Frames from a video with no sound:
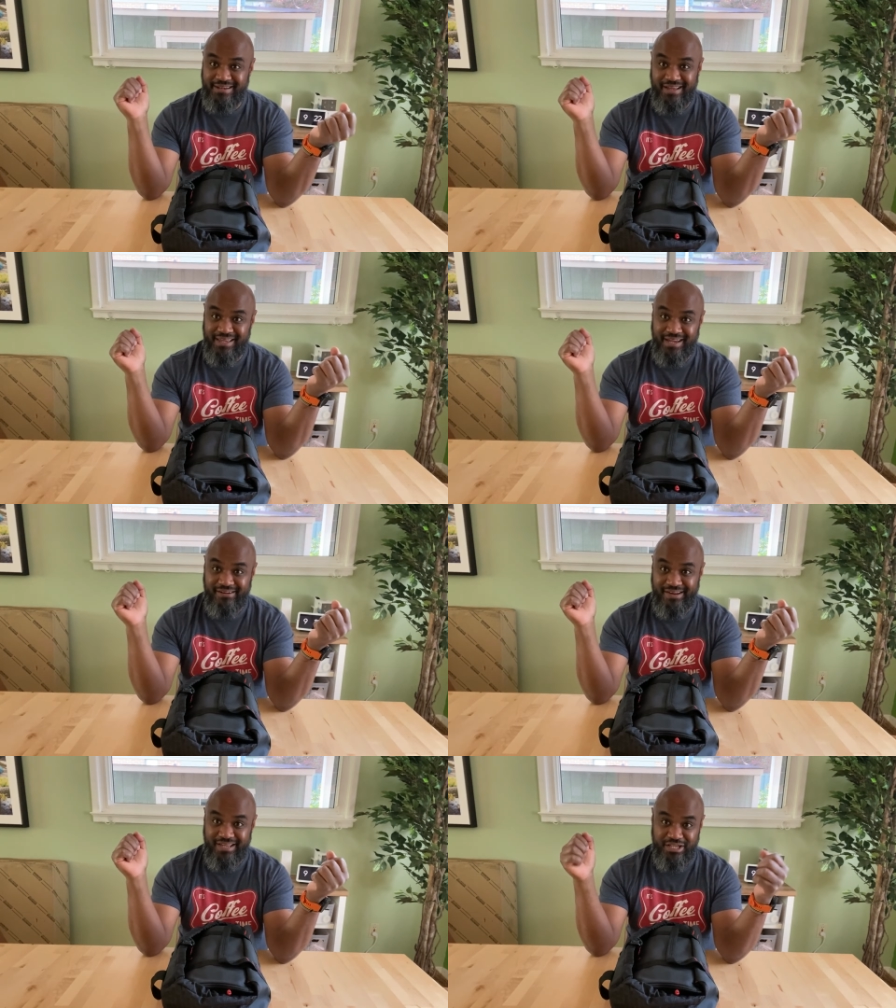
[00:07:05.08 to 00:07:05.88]
I
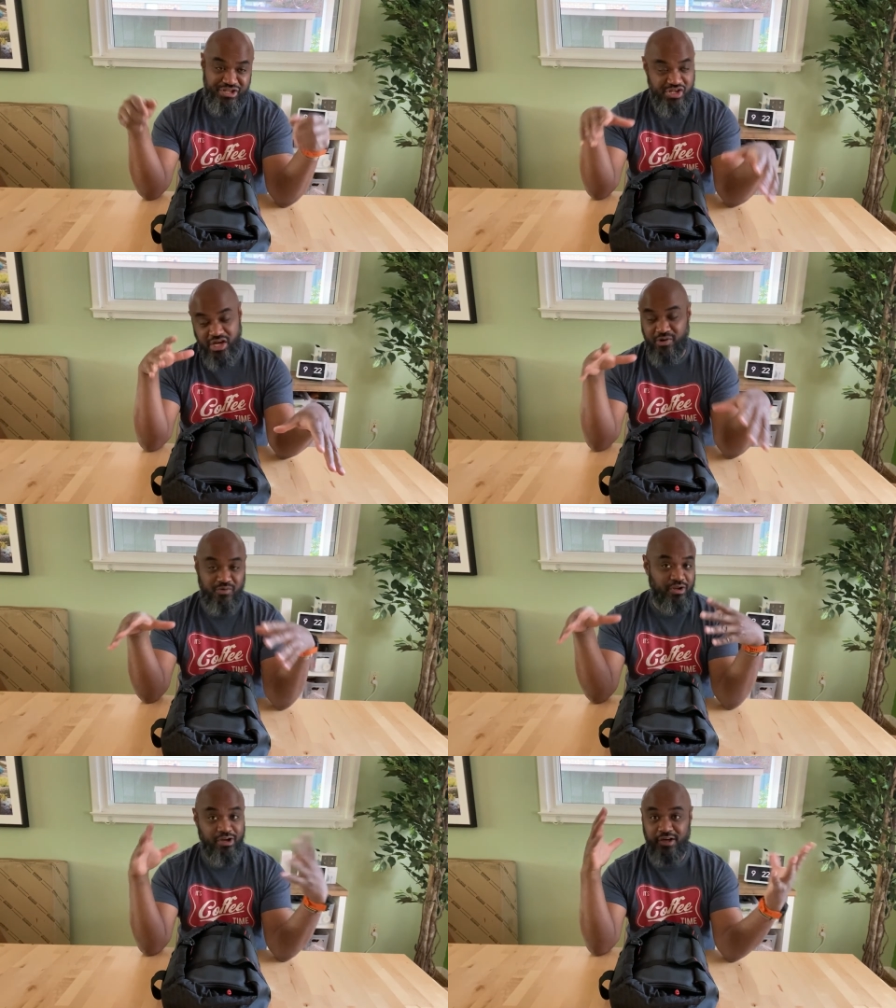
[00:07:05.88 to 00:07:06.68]
carry, and you gotta
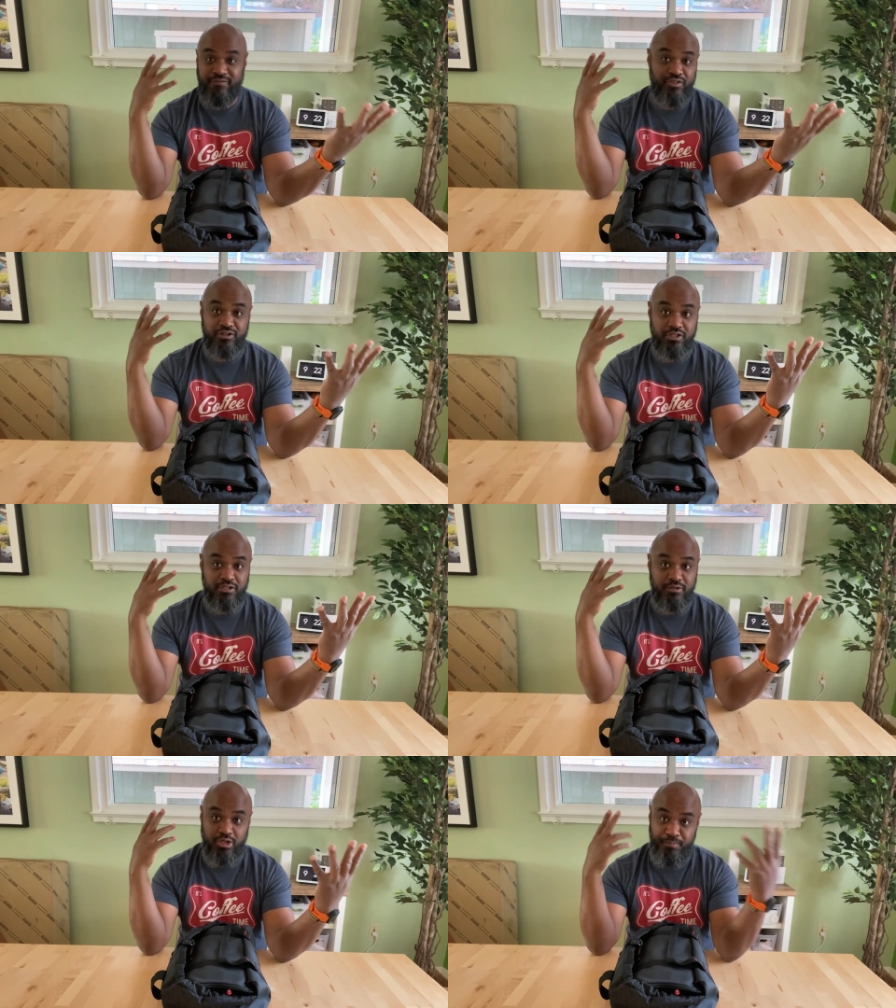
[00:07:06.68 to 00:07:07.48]
run off, and there's
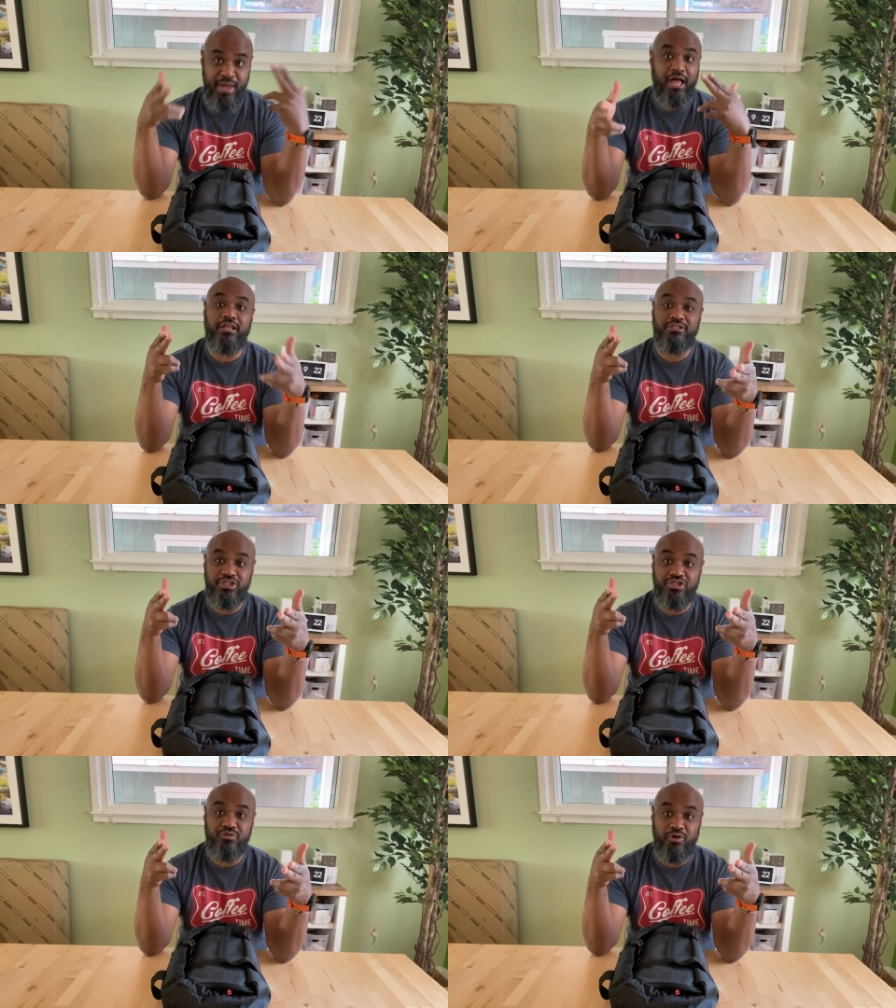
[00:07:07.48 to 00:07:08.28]
a mallet
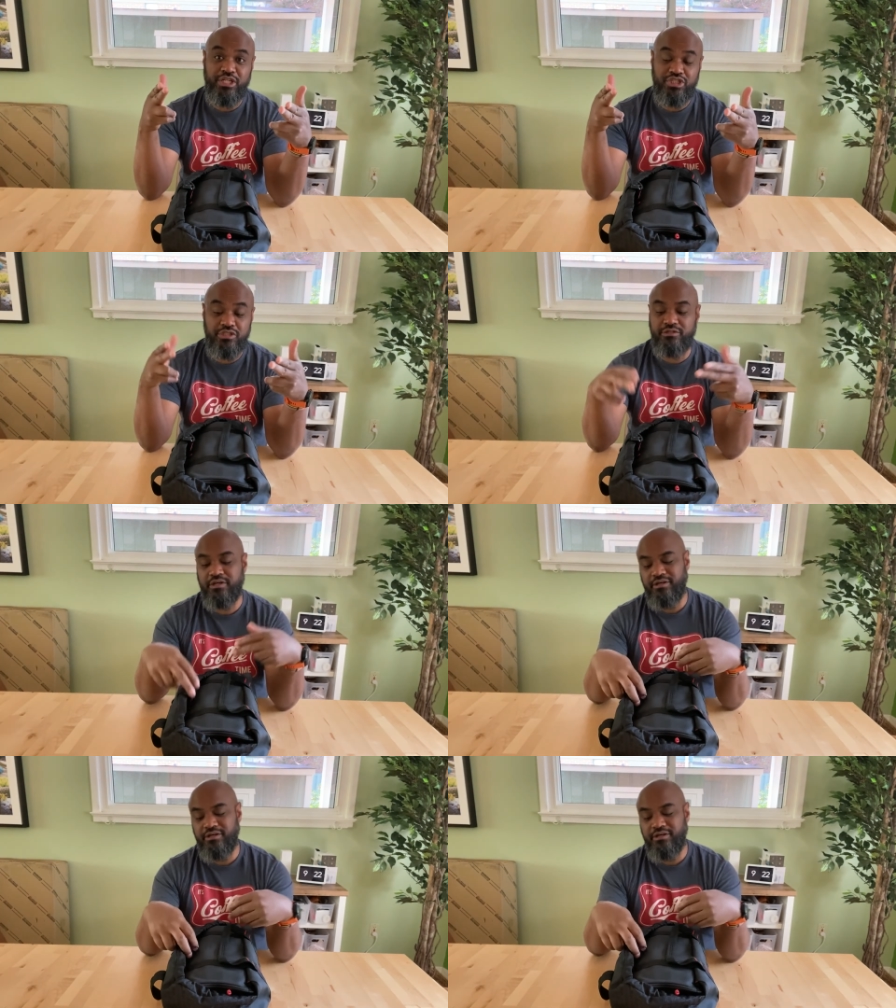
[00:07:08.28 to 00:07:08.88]
situation.